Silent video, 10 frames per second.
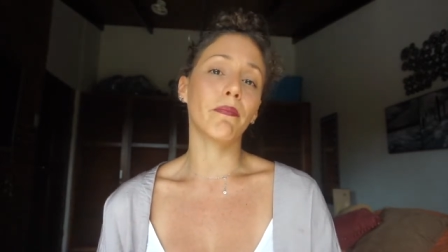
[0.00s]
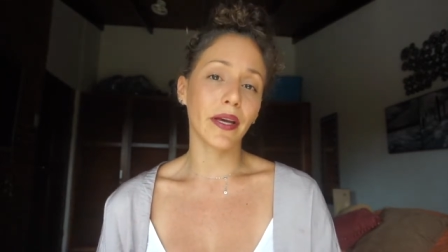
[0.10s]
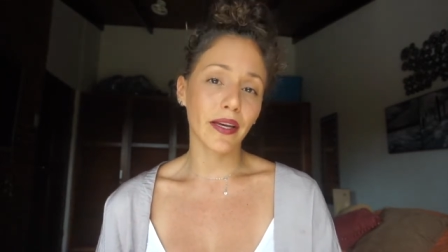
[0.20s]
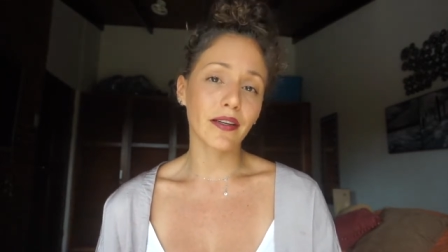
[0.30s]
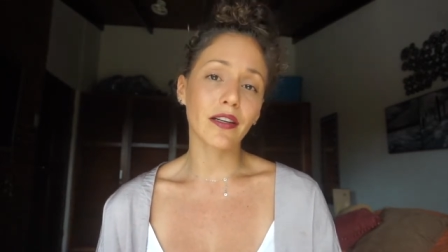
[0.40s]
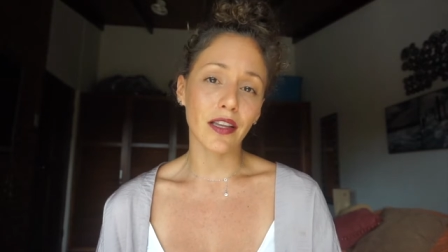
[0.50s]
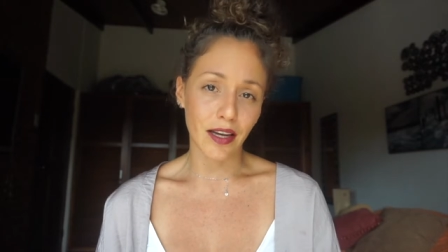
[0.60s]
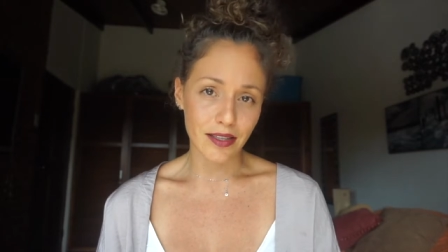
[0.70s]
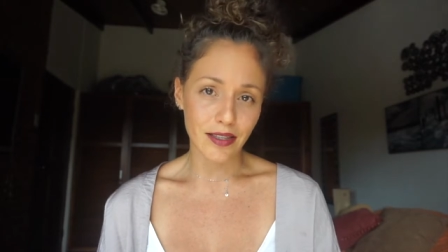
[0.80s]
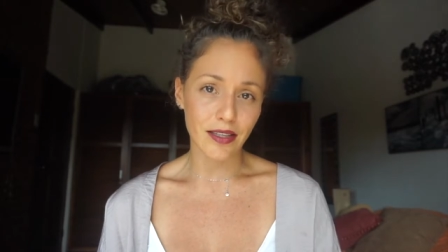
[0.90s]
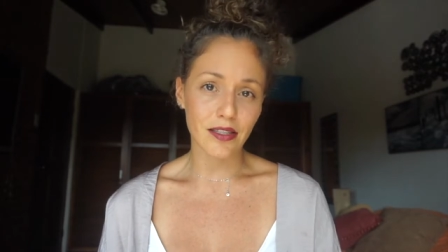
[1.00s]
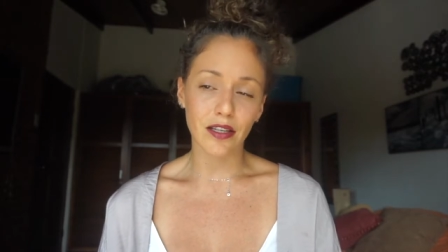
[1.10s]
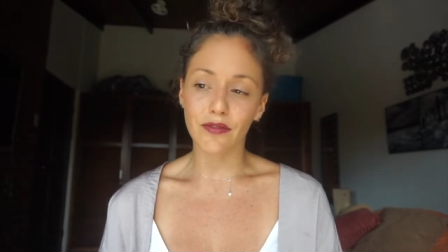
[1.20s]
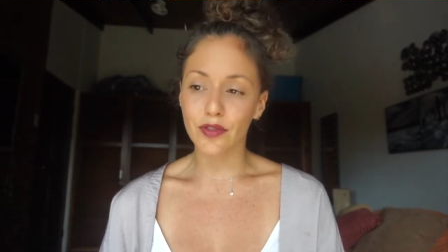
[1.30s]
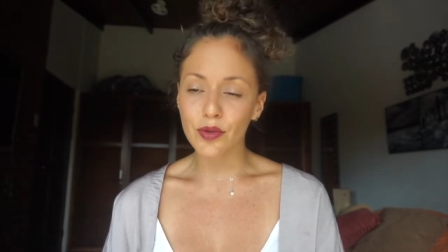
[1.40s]
big closets
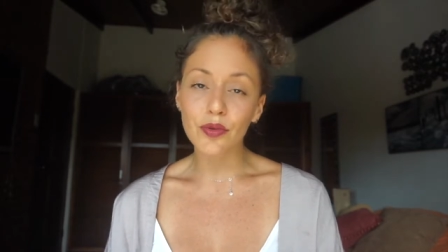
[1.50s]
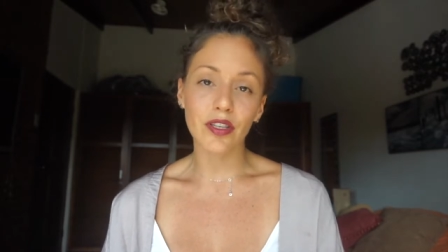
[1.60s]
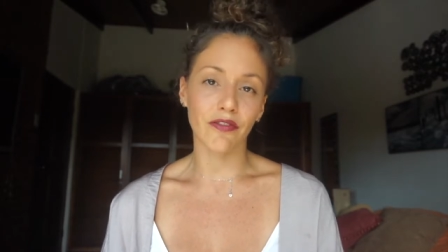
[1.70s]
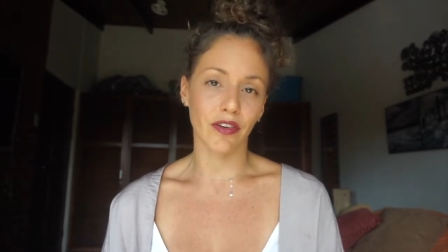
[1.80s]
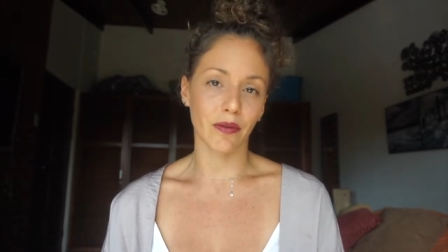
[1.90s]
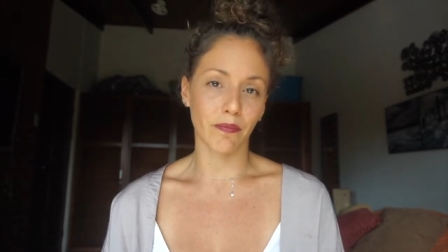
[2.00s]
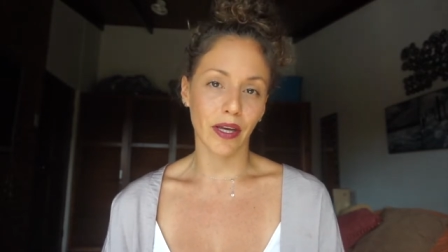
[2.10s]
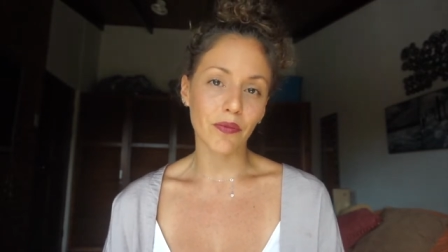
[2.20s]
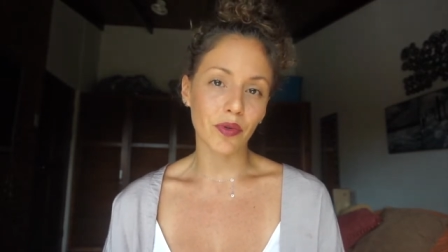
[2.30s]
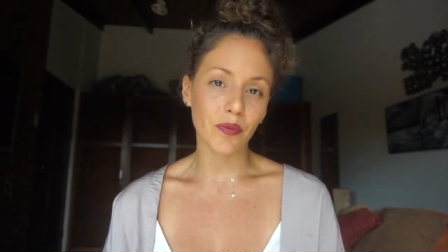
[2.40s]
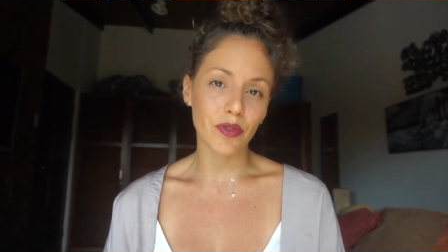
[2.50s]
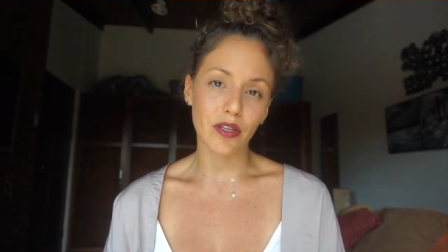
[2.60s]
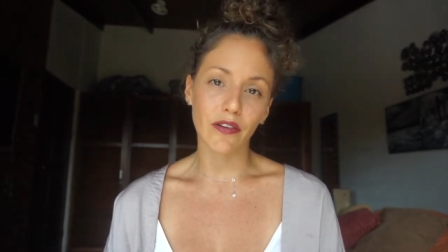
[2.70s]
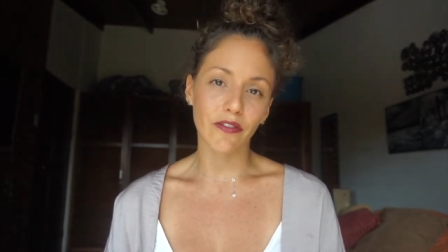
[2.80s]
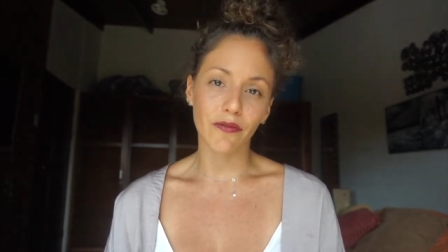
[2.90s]
of two different bedrooms
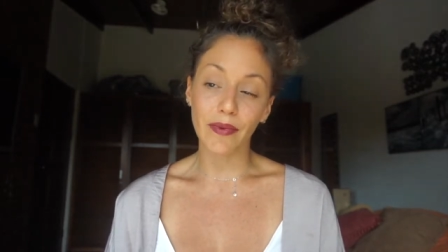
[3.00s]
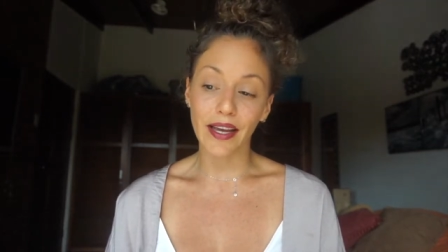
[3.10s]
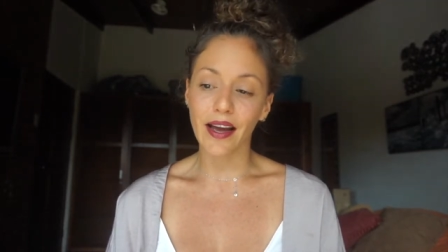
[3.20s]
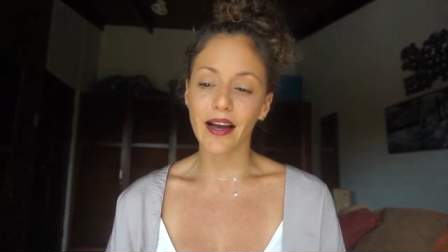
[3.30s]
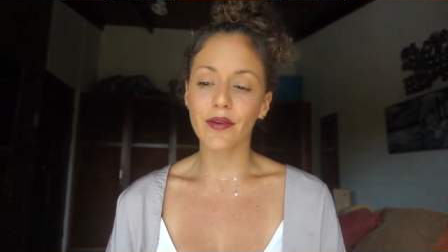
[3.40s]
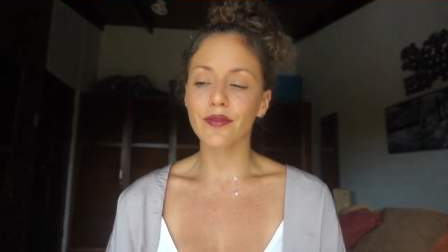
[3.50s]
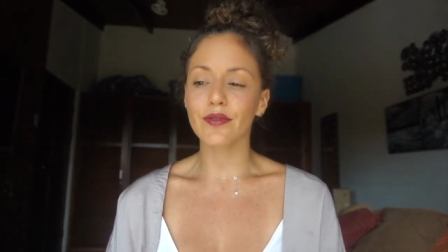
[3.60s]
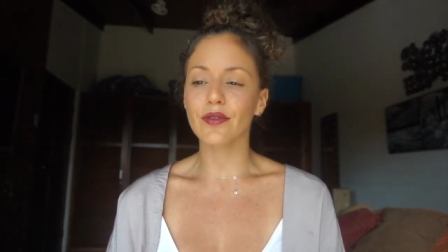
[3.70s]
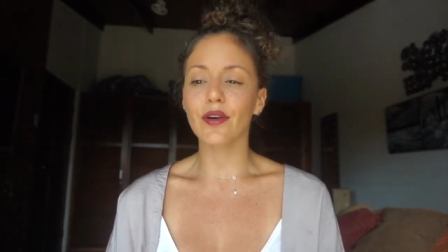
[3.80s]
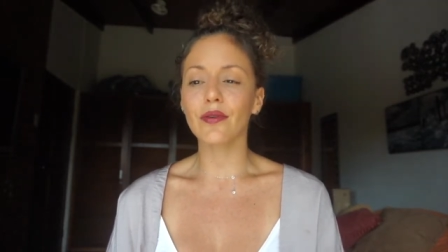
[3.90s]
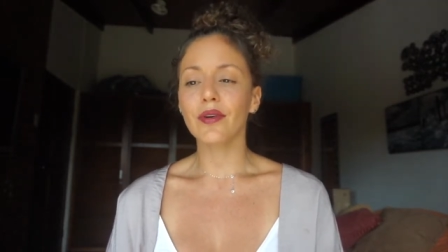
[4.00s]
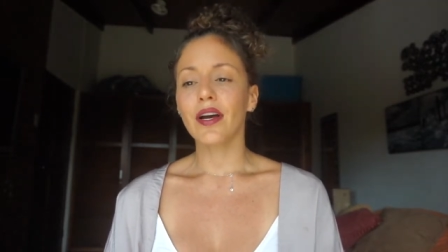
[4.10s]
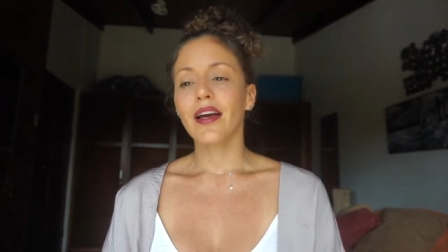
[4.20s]
of my house so